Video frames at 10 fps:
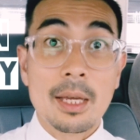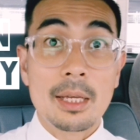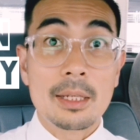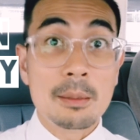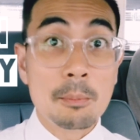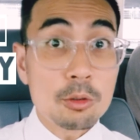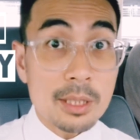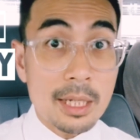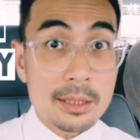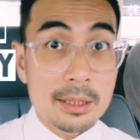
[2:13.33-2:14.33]
And in
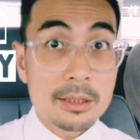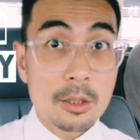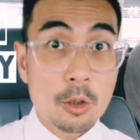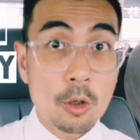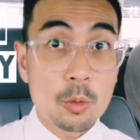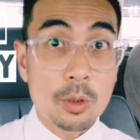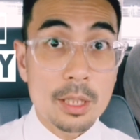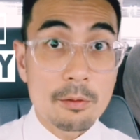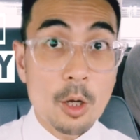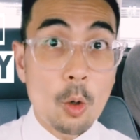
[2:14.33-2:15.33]
most cases, the court will
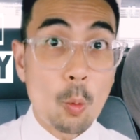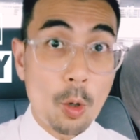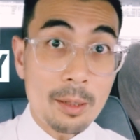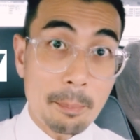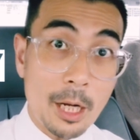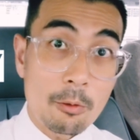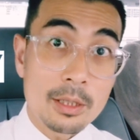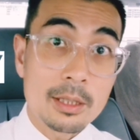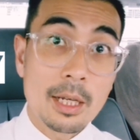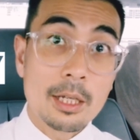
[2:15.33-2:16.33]
give one
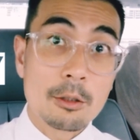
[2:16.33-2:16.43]
parent